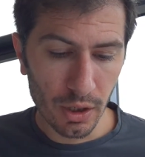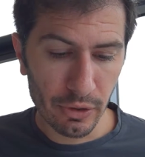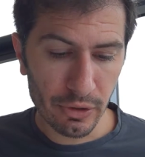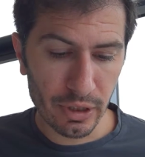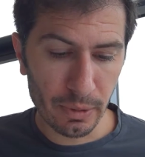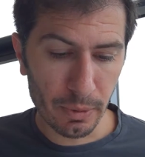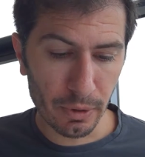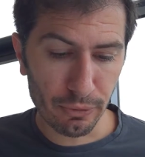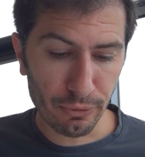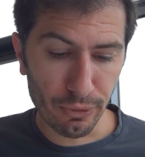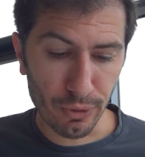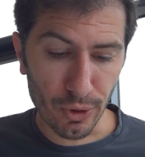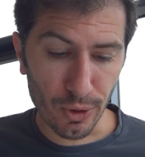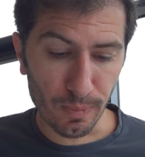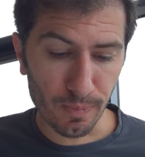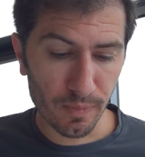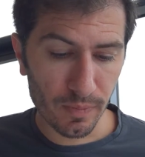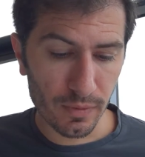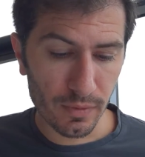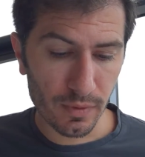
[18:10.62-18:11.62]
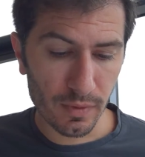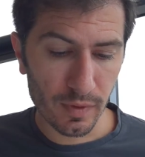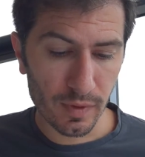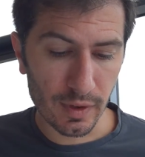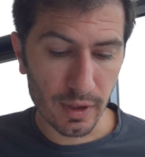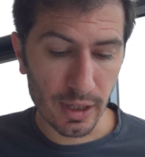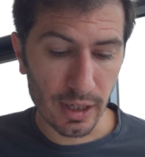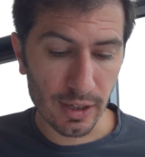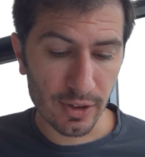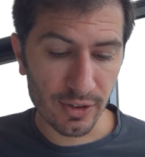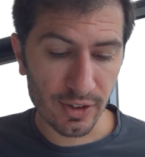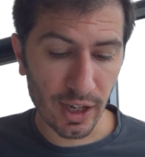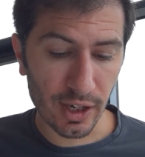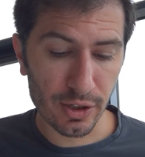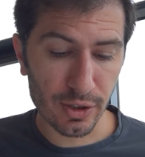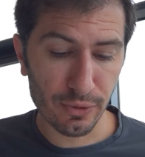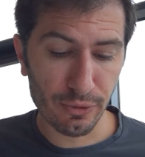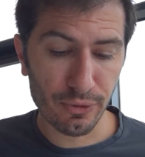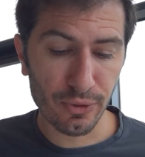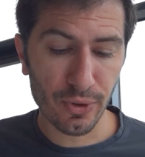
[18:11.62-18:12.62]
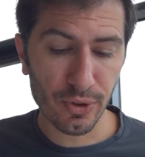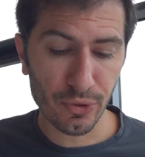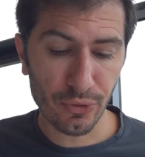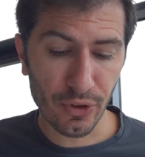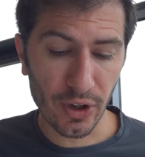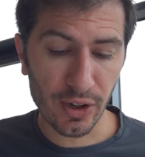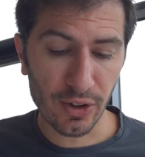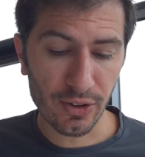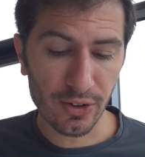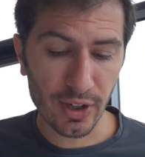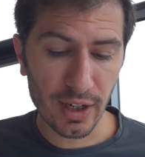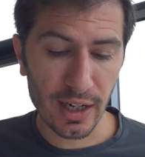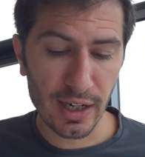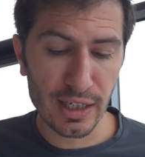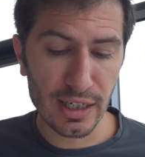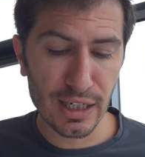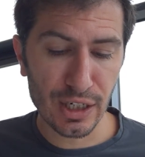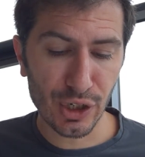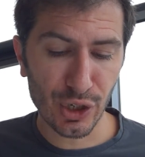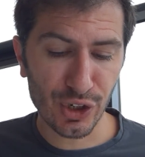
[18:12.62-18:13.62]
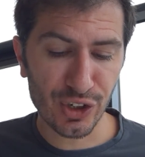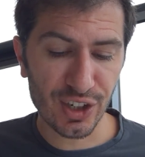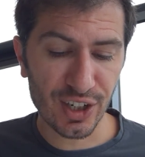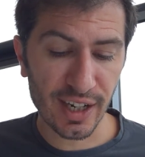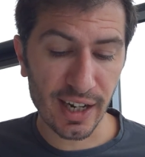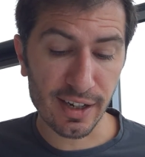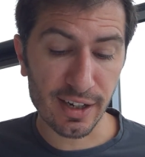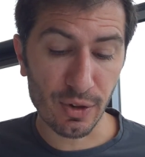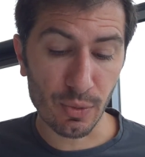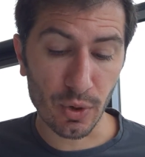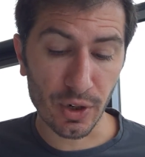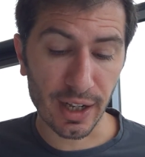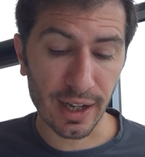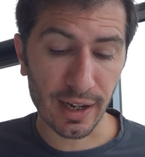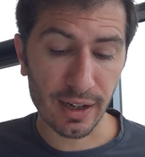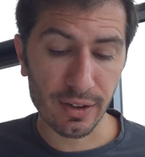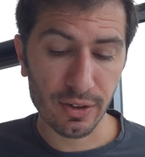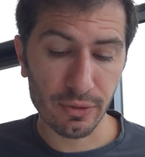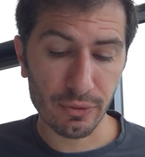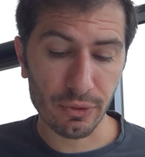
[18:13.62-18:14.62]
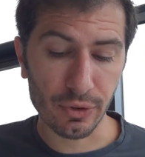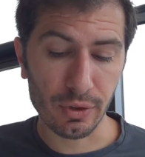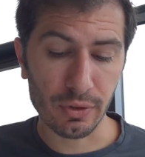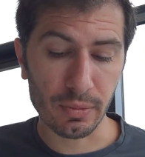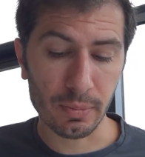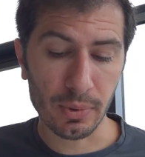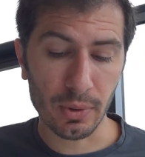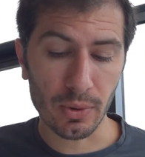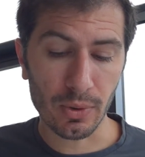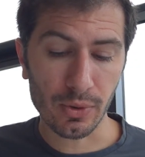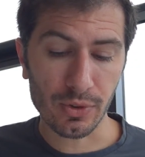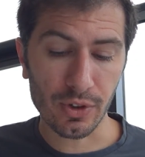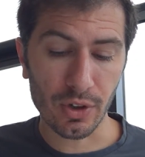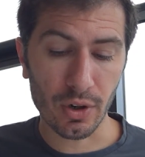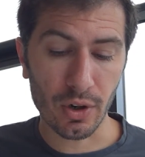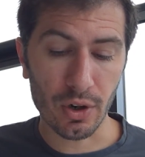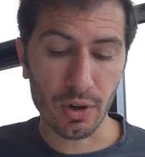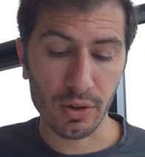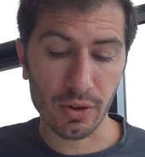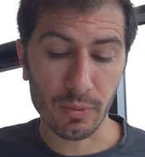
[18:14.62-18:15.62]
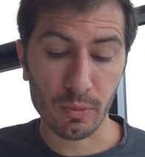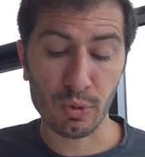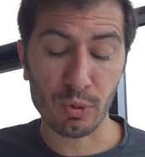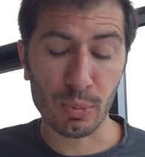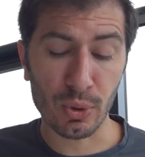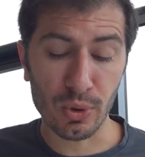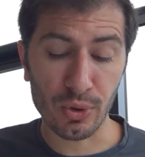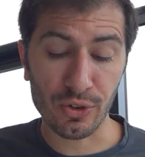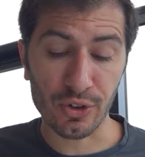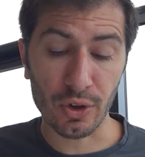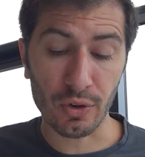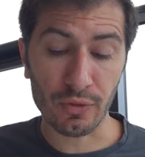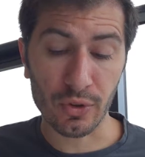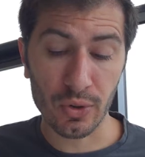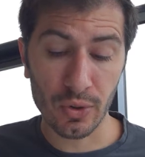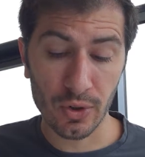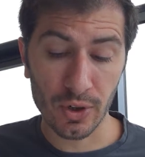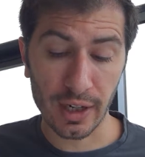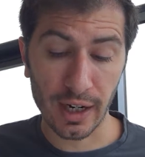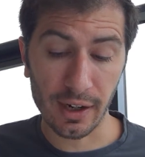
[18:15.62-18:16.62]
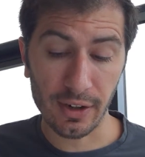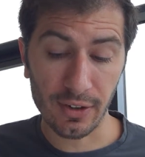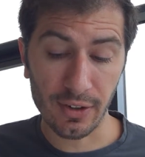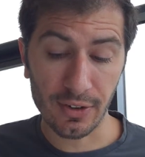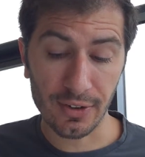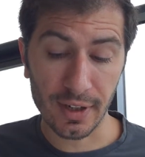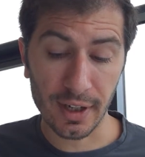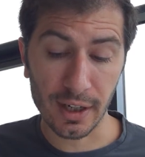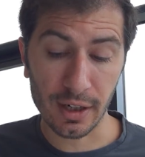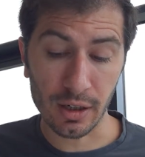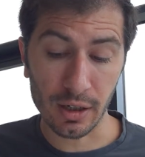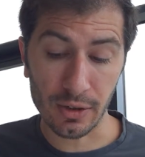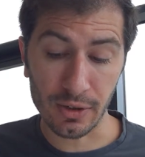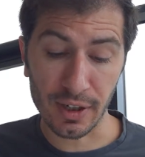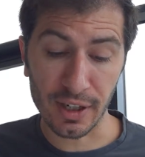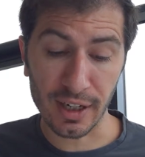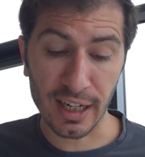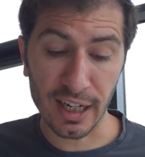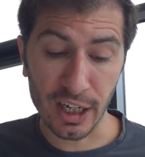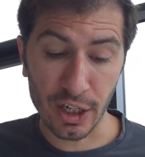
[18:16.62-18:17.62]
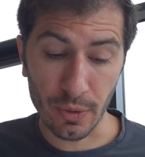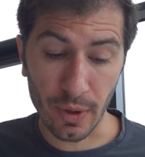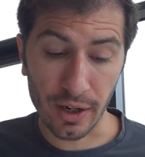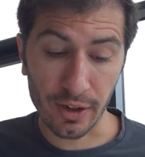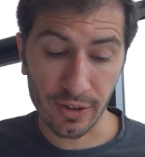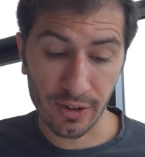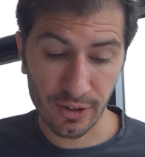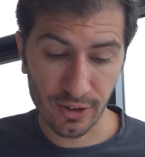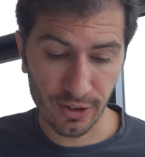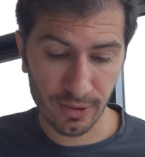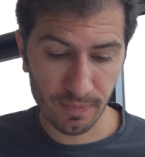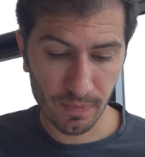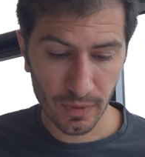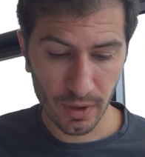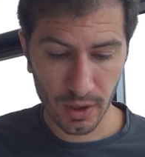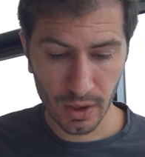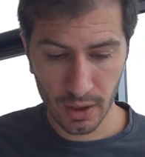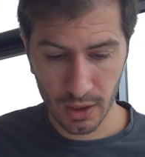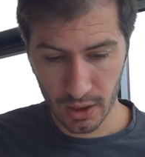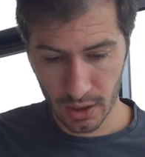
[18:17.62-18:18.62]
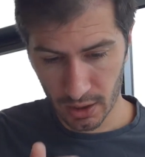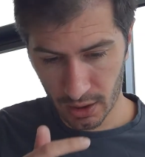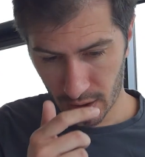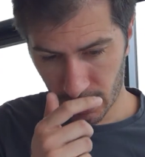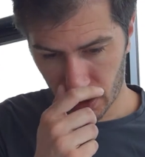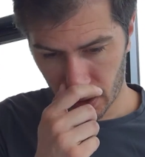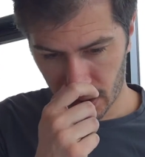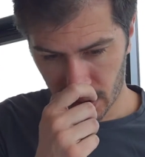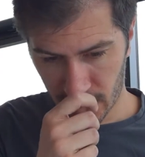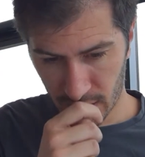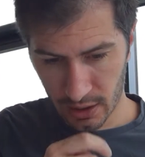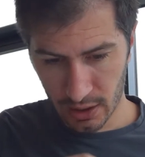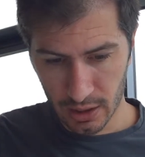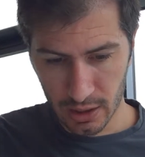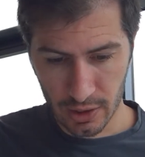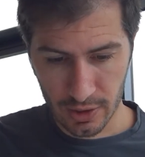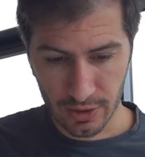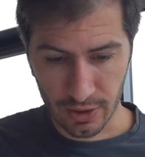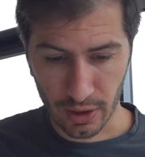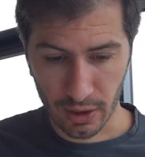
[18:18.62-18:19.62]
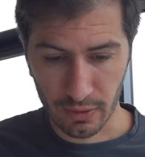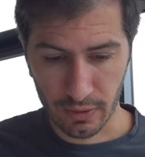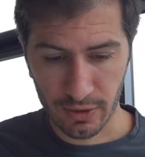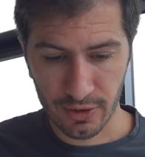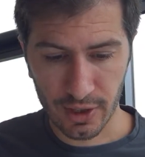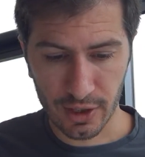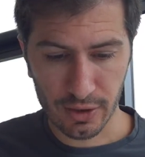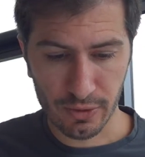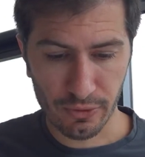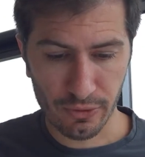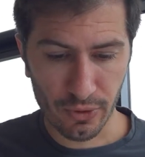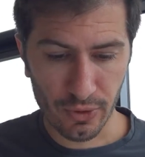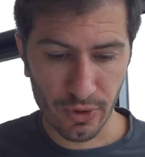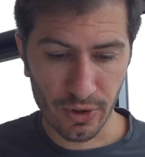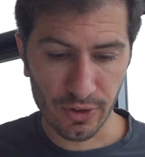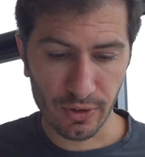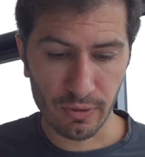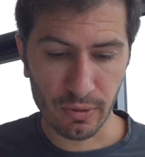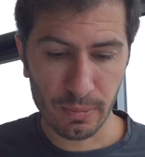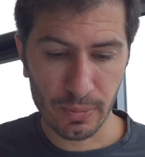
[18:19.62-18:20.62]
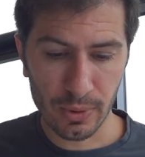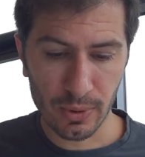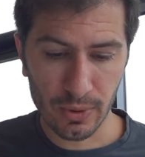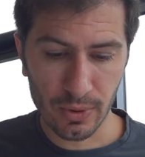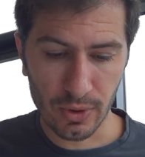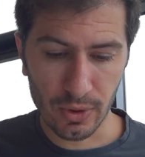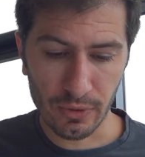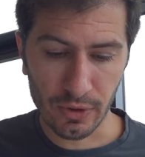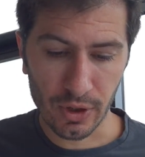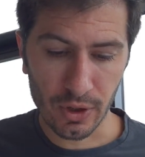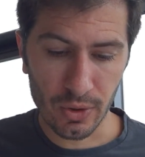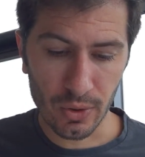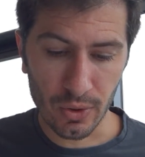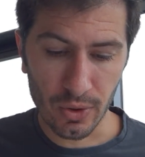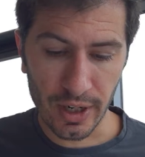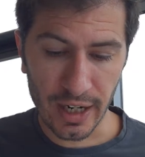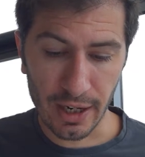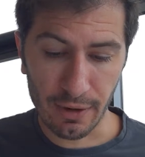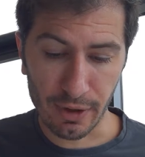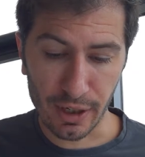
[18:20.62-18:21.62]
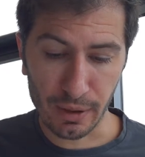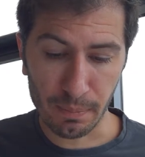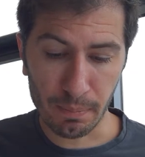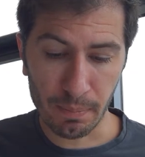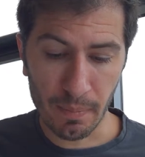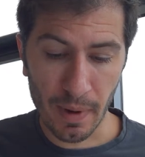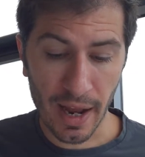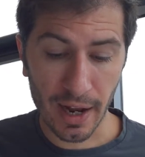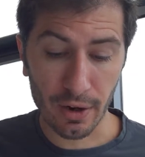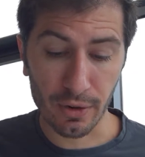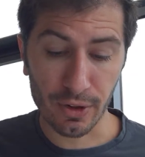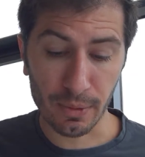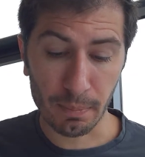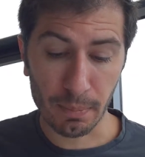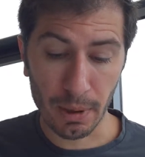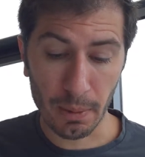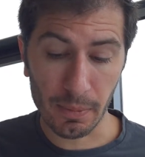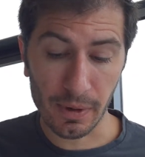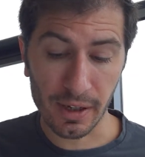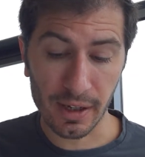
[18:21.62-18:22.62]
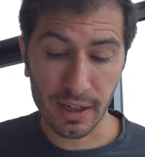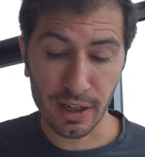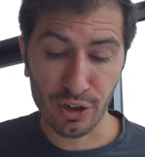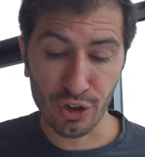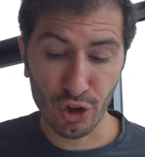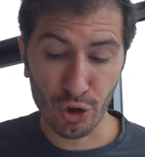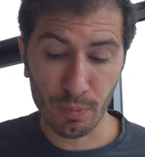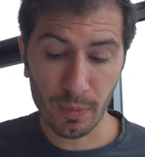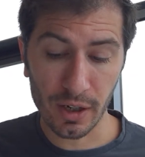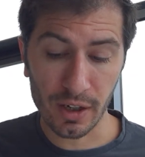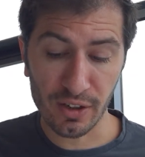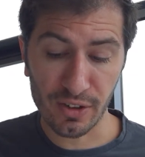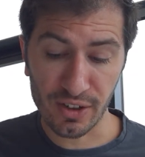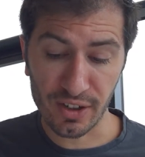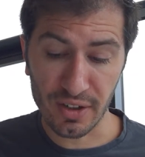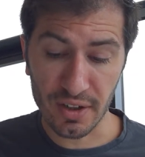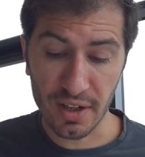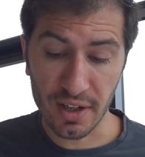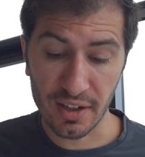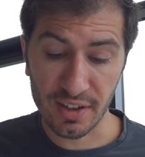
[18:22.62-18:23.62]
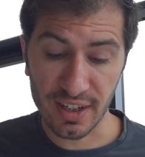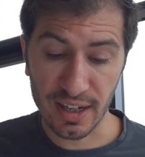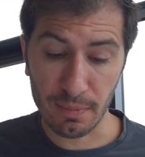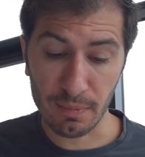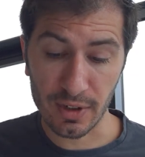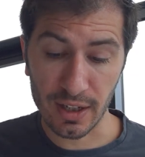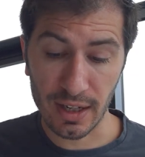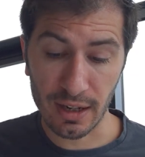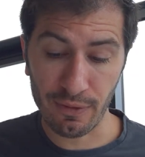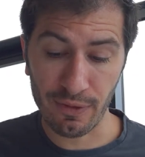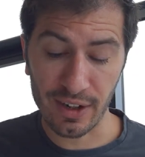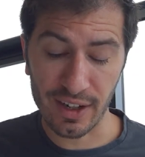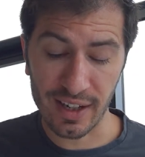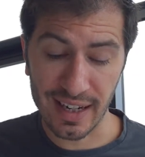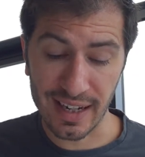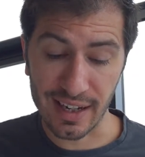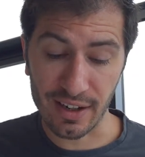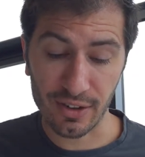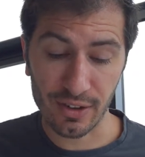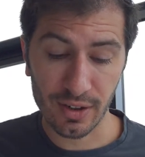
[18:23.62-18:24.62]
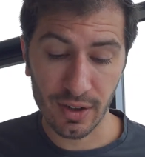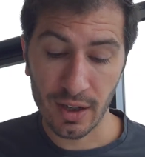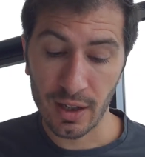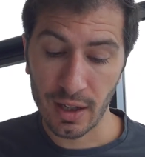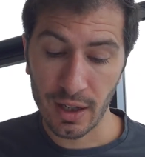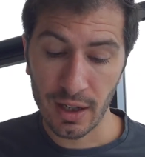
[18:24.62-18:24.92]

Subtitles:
3.4. The Section 4 defence in the 1981 Act for the reports of court cases, including inquests. So Section 4 is a report of a court hearing held in public cannot be considered contempt if it is